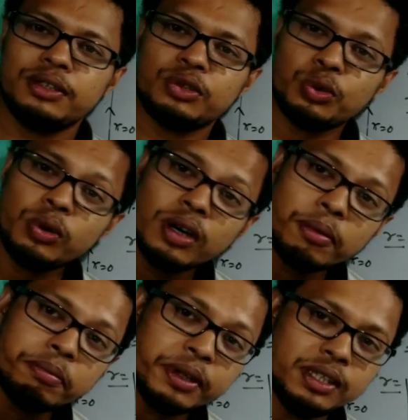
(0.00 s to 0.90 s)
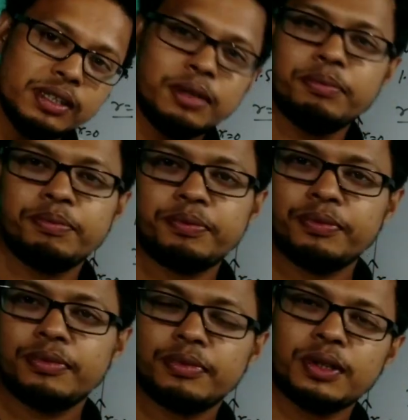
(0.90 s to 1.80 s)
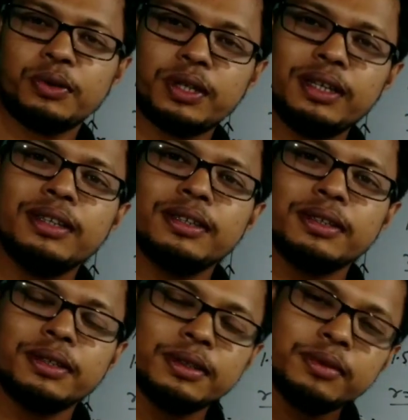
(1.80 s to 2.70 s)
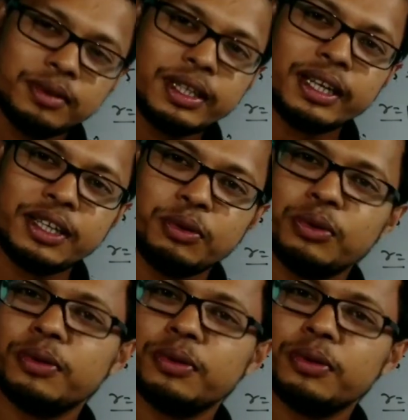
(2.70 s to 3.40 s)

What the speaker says: through prism. Okay, thank you.